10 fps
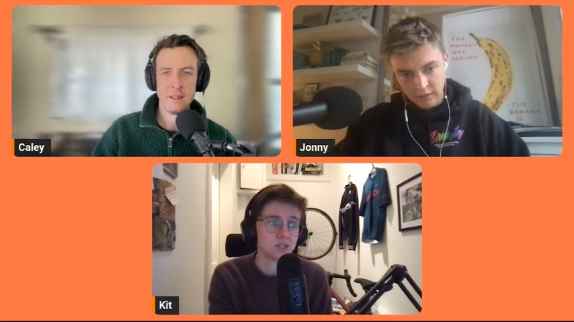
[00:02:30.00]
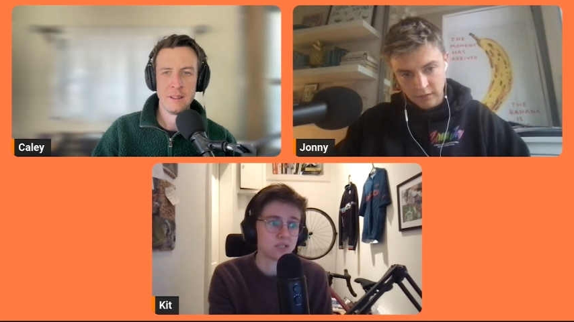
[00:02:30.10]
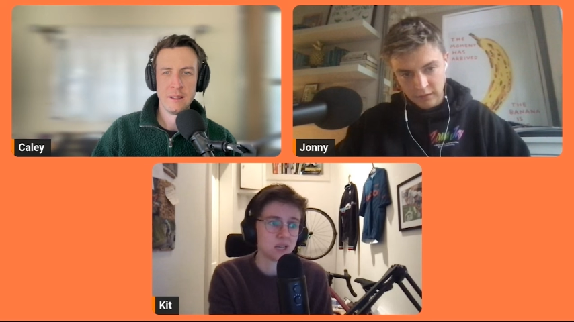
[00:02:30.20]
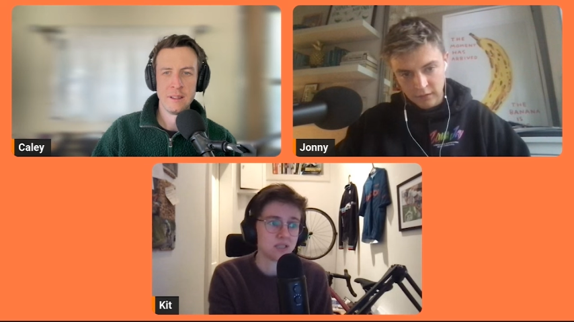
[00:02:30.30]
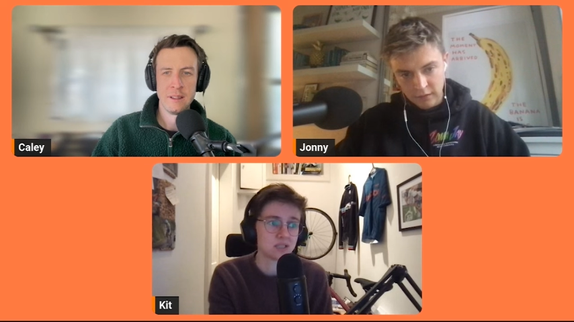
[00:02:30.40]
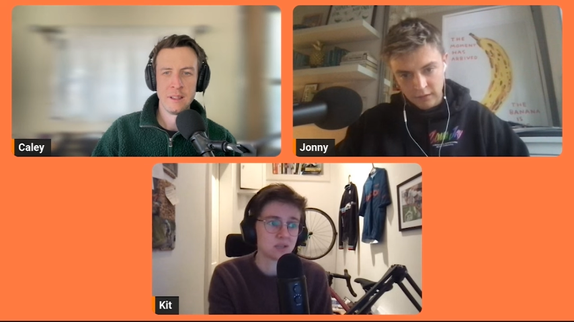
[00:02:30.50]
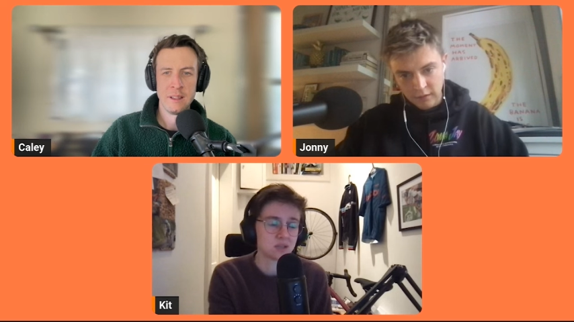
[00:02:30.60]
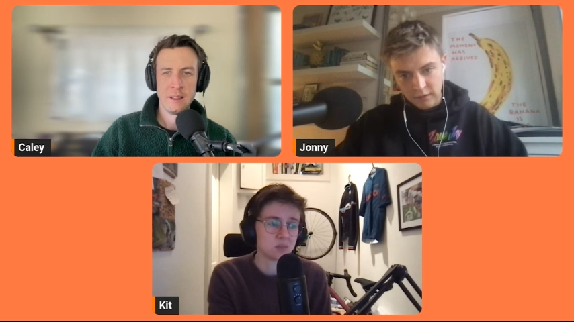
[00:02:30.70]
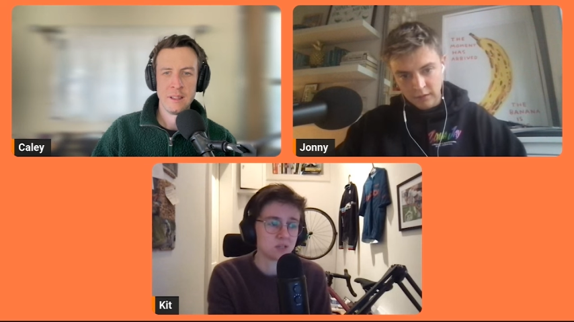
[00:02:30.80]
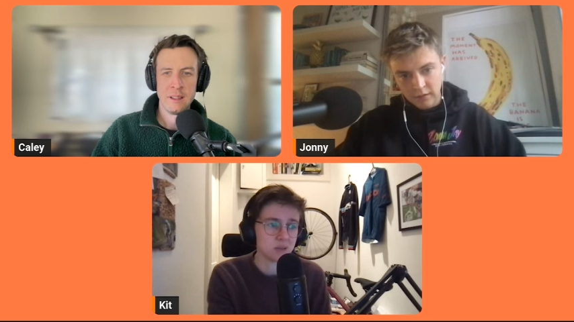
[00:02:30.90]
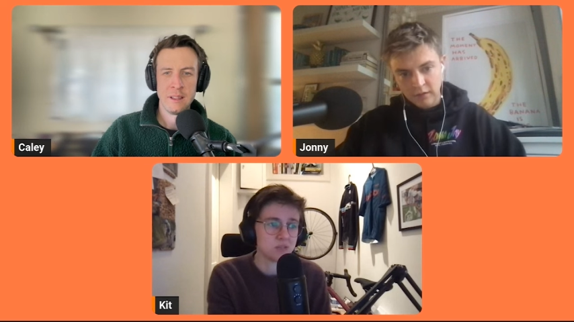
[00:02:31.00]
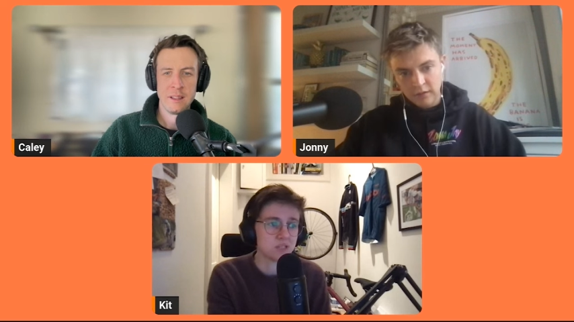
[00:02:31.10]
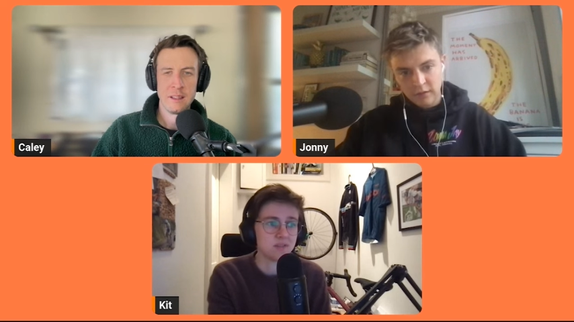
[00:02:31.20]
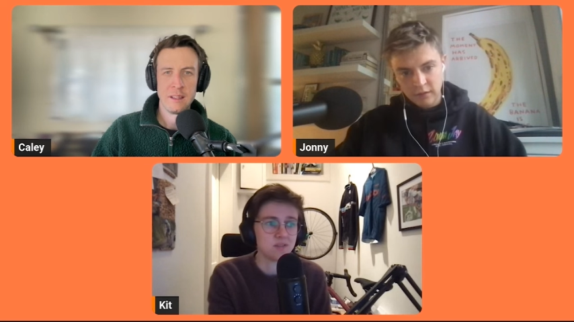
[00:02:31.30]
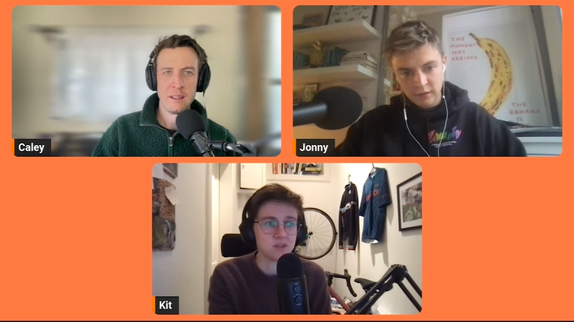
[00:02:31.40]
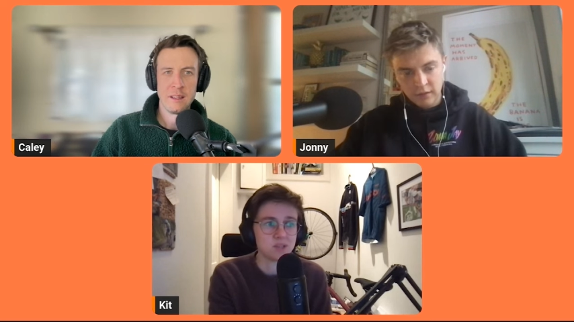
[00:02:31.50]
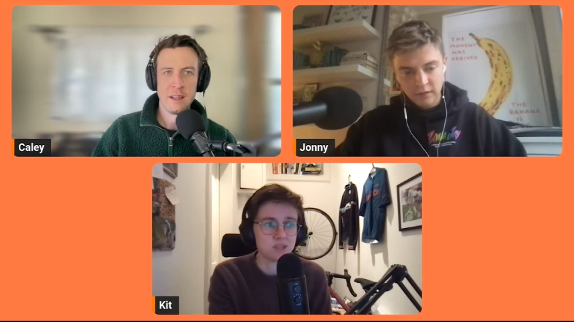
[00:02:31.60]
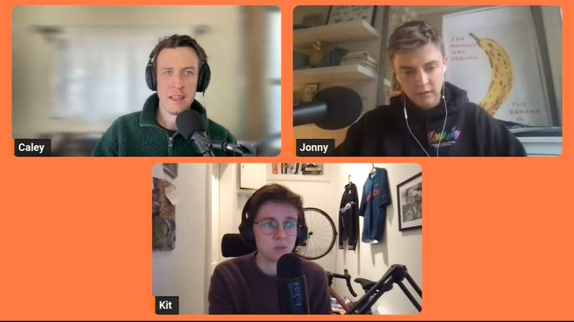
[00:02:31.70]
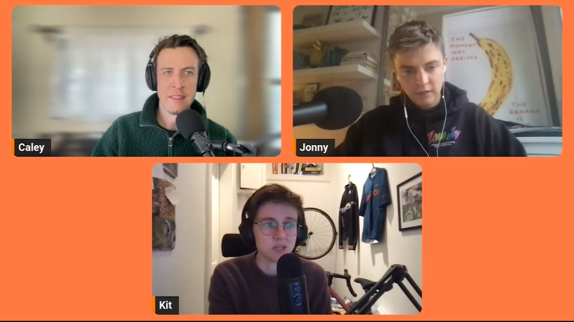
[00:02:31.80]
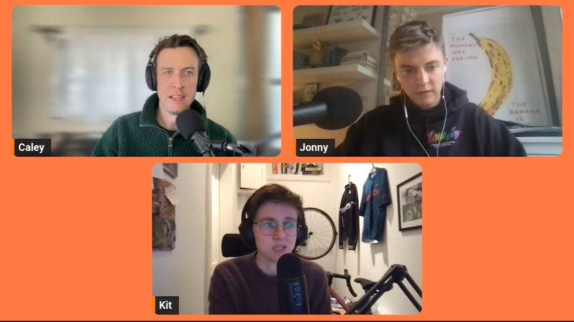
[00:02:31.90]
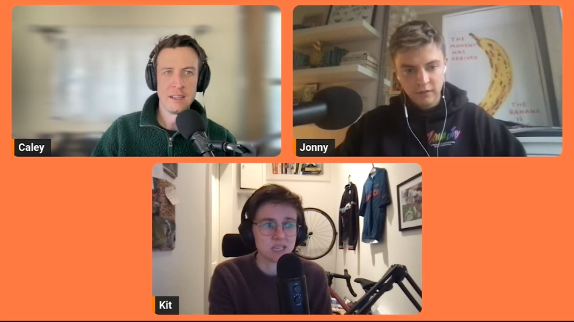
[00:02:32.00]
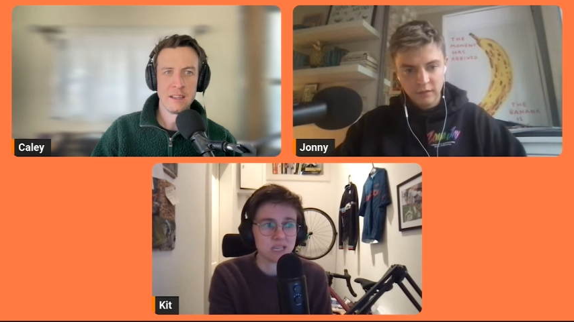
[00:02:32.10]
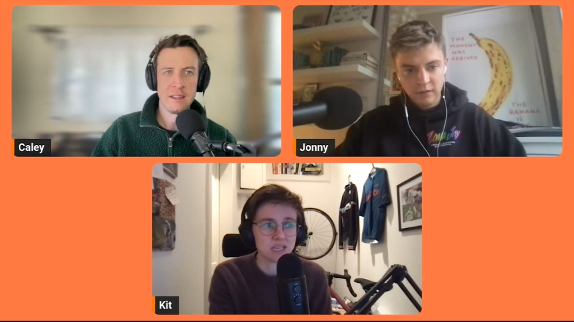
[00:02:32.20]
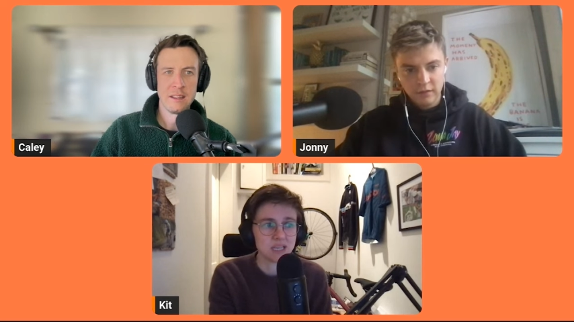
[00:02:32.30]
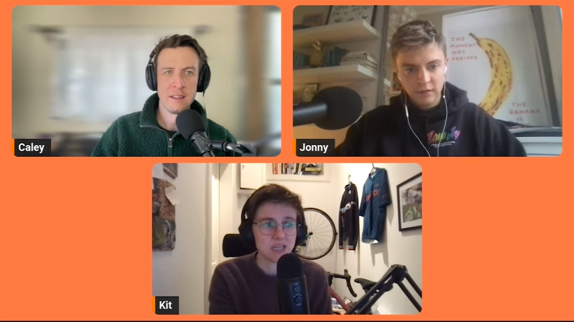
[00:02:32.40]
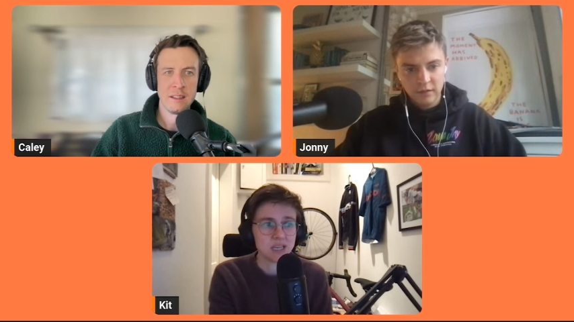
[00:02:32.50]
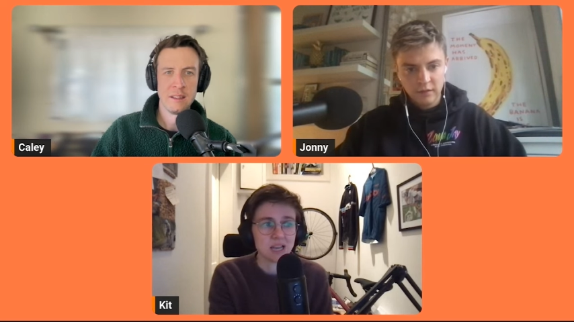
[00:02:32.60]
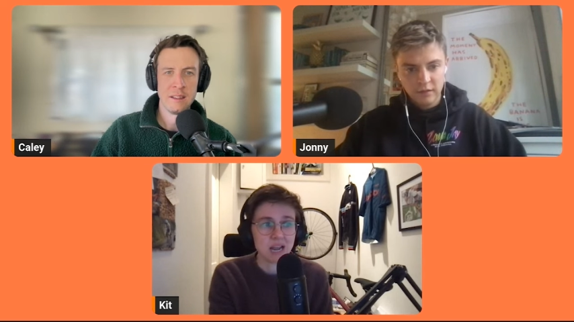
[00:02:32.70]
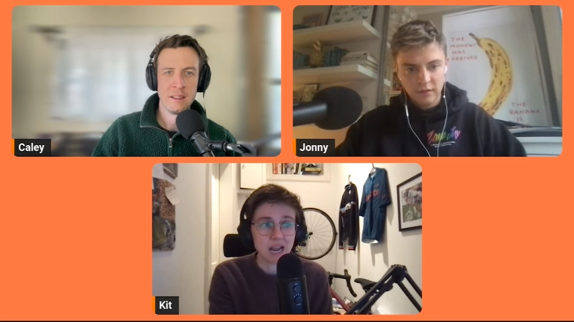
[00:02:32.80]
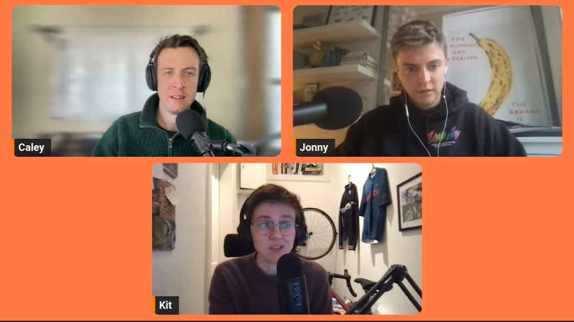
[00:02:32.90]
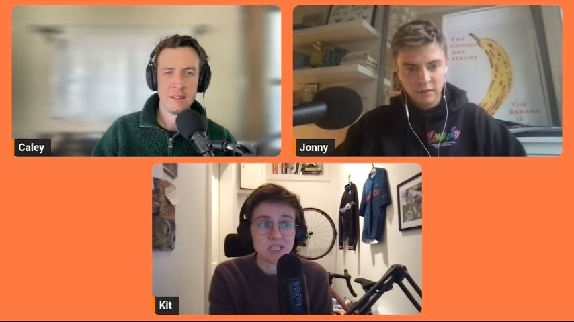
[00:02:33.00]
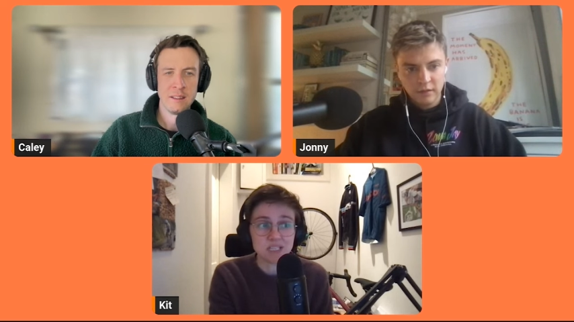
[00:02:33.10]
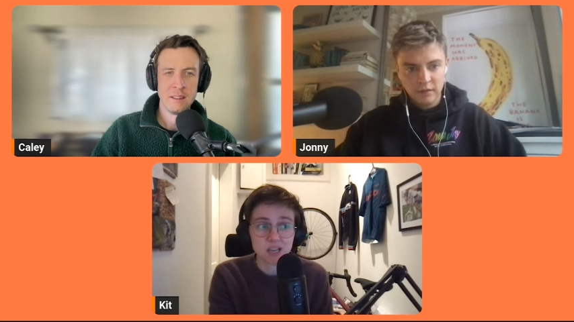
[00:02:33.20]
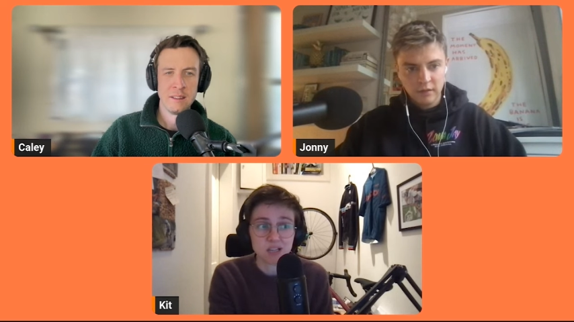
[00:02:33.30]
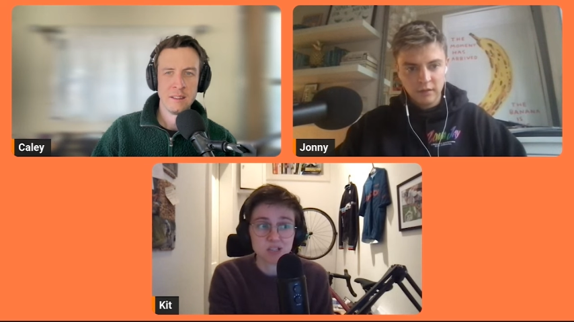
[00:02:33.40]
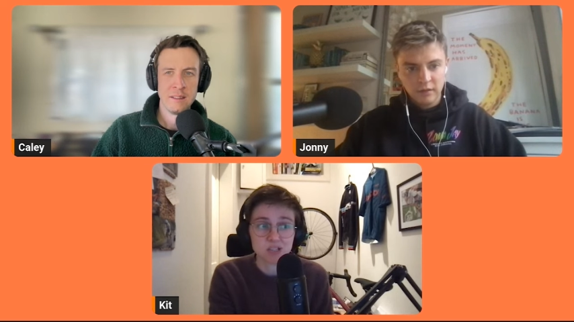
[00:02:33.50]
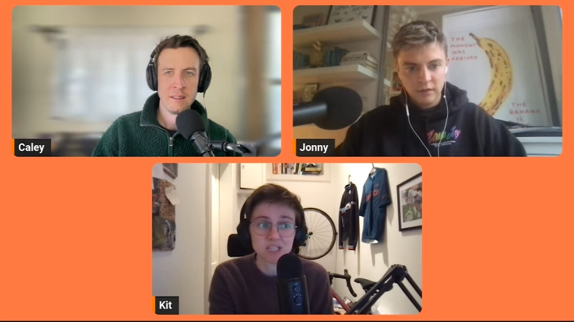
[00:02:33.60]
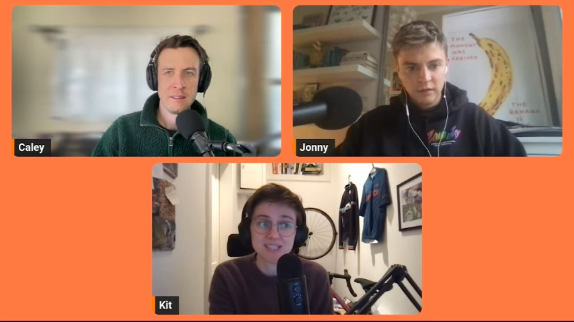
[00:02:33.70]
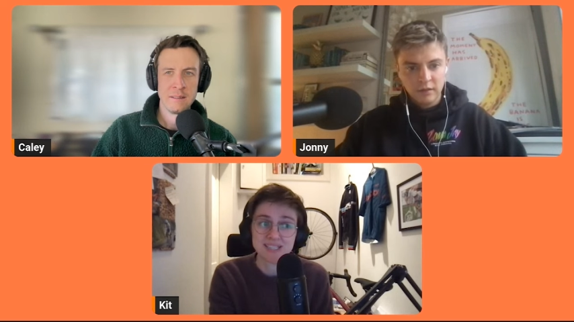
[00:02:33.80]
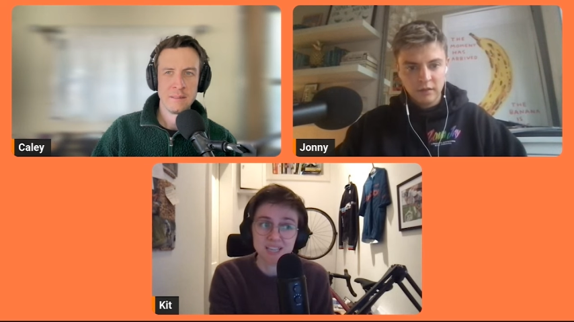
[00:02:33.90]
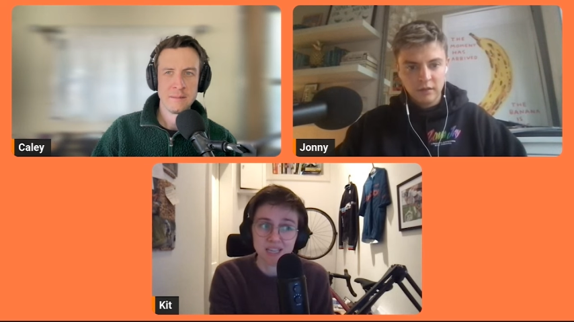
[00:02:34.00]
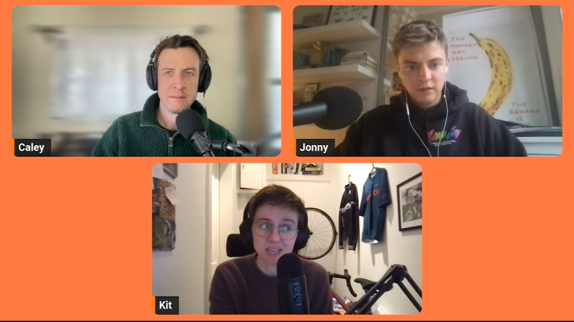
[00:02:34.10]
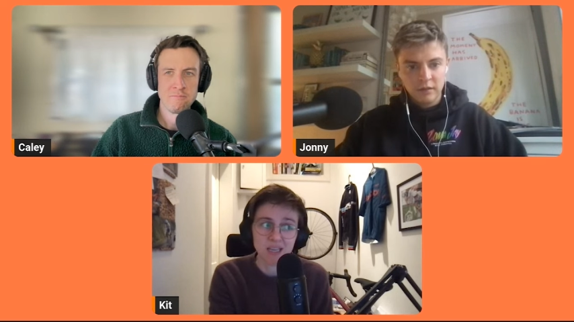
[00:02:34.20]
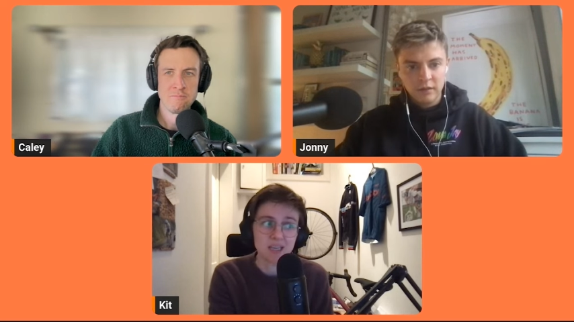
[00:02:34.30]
Speaker 1: site. So sometimes, if you you might see, Athlete Intelligence is thinking.